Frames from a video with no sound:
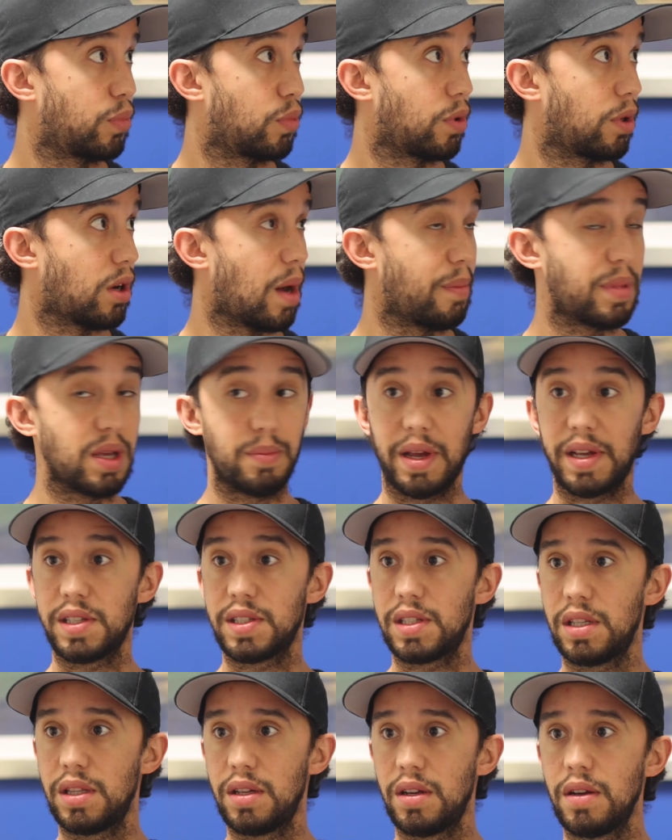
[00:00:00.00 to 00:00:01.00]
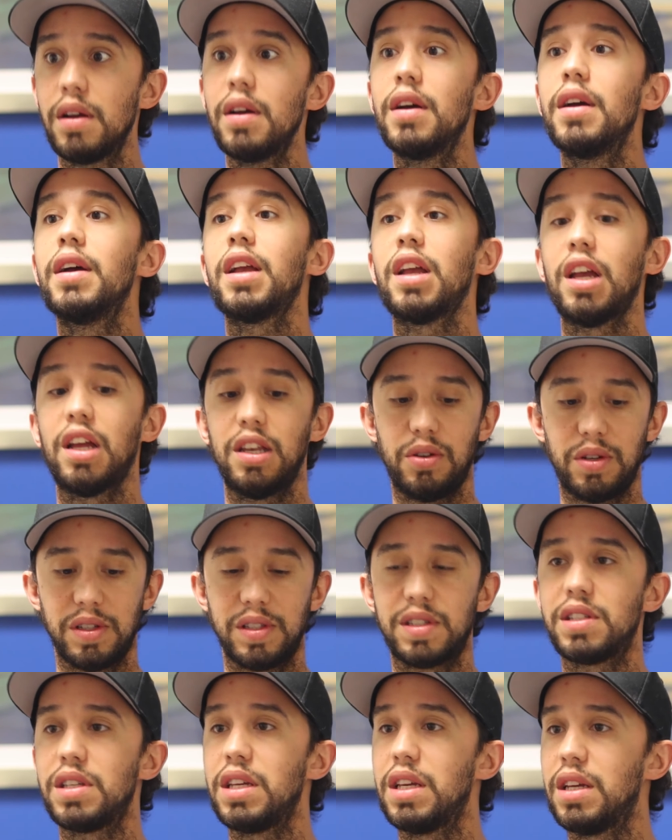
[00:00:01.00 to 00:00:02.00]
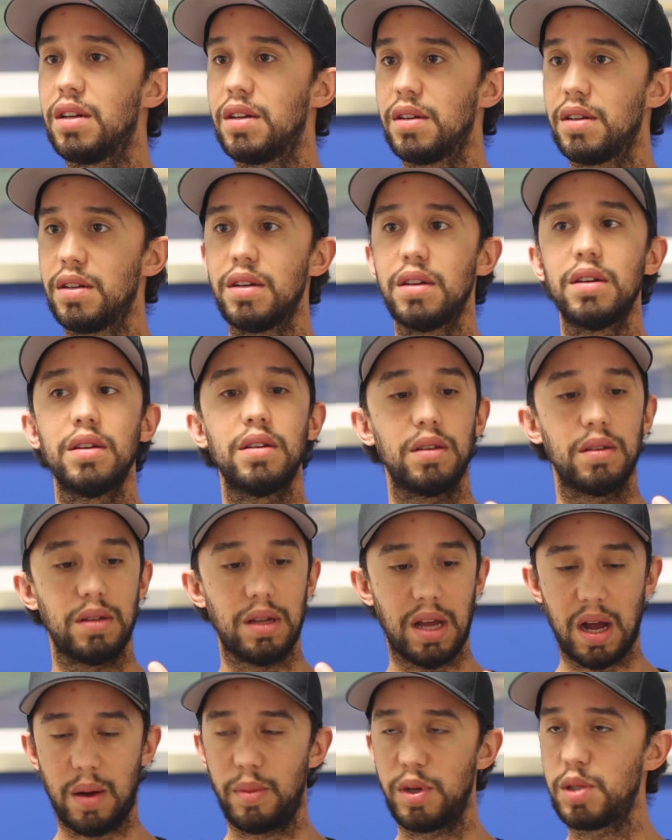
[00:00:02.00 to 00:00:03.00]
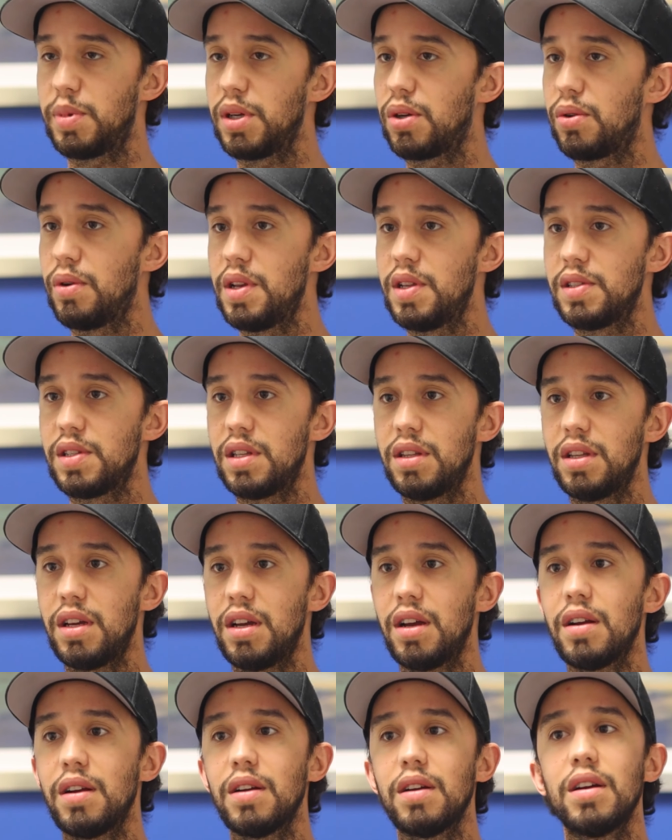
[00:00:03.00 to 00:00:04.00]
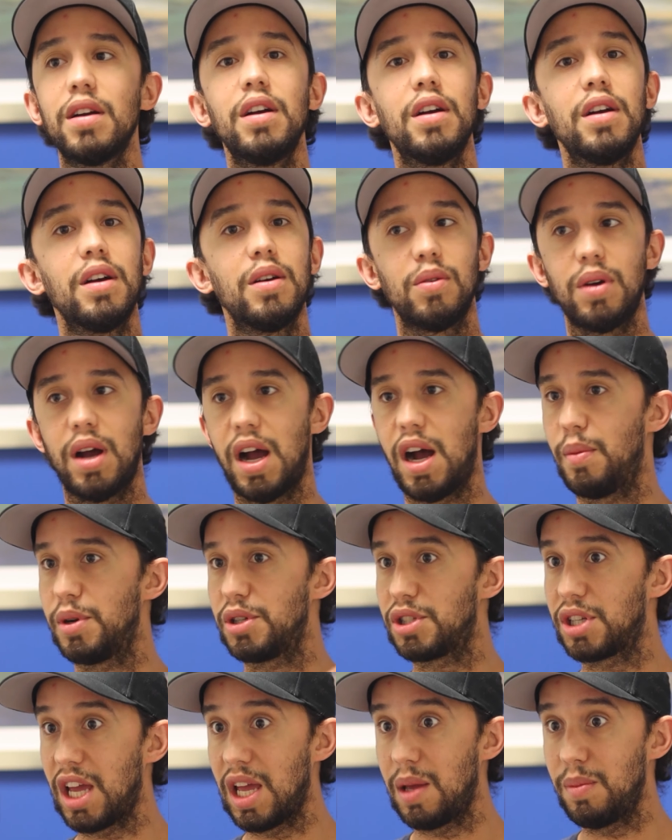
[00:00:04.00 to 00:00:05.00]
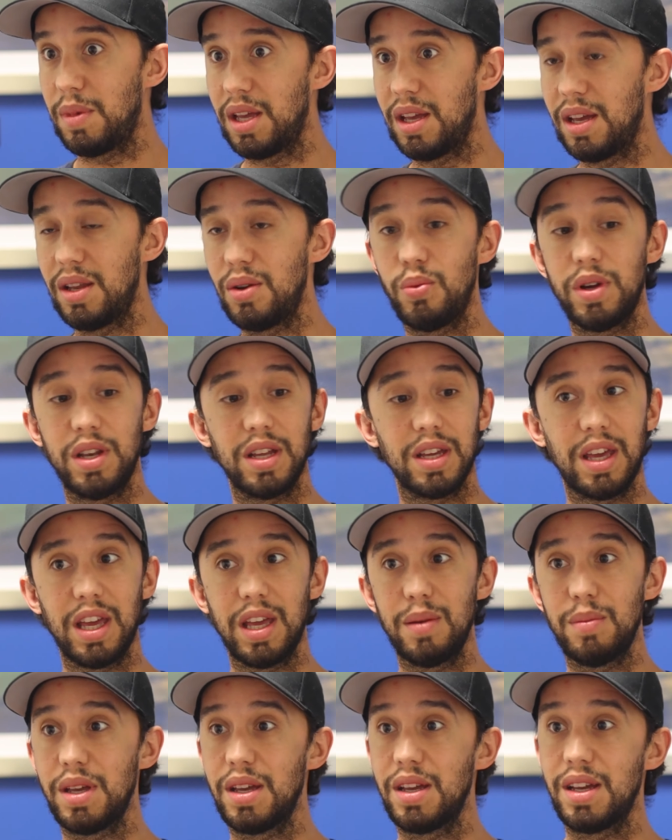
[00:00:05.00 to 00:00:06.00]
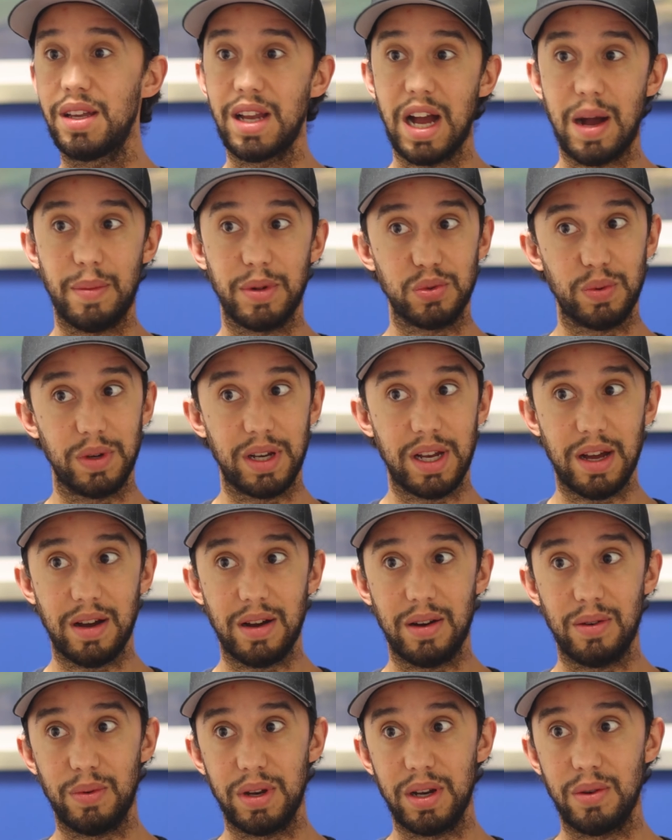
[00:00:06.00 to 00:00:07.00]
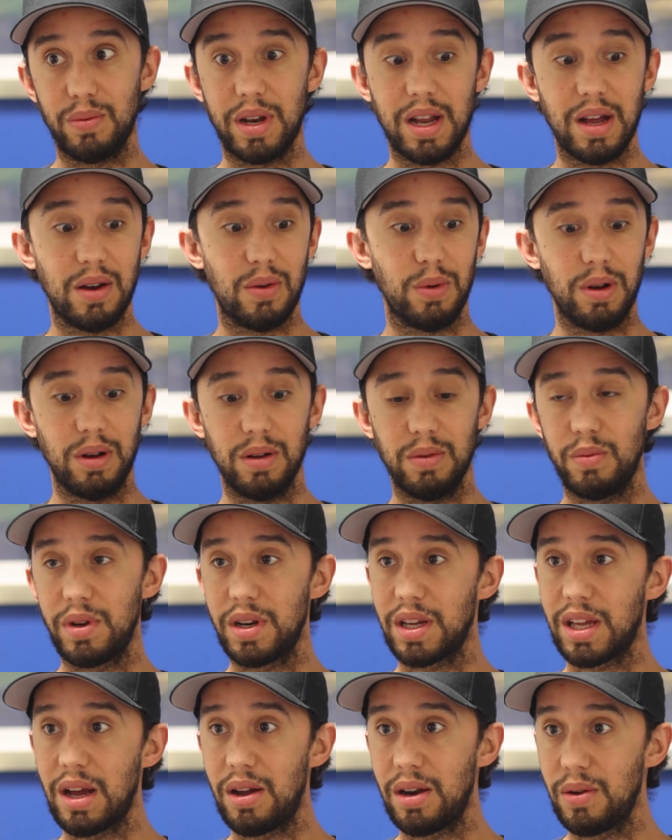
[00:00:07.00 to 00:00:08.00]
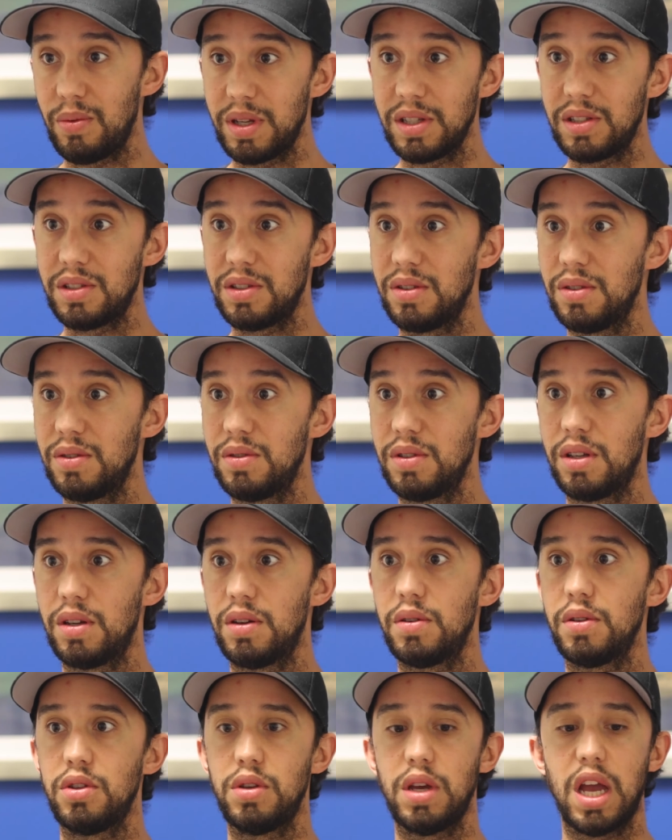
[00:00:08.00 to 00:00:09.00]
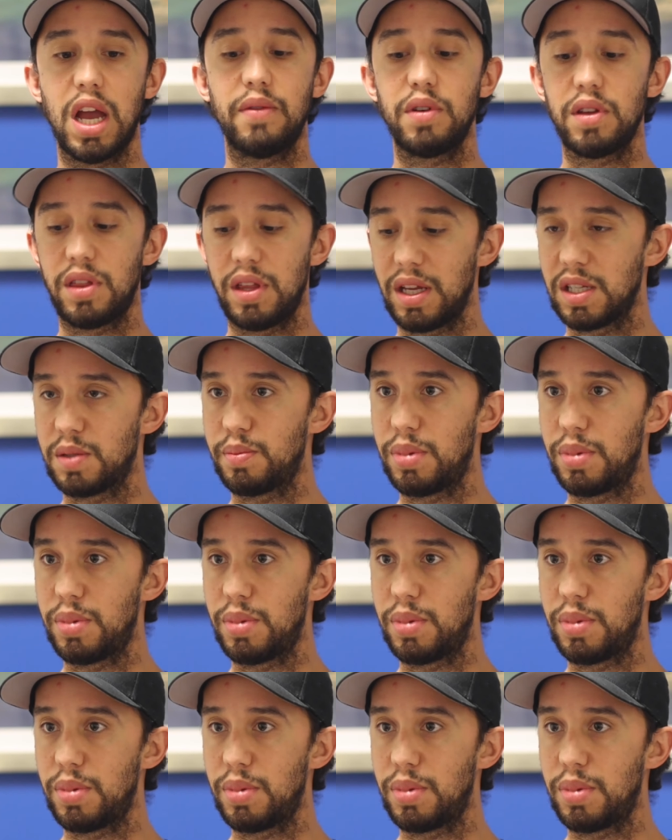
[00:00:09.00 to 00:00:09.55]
copy and paste it in there, and you can see how much Bitcoin is in there, how much came in, when it came in, how much went out, when it went out, what account it went to, everything is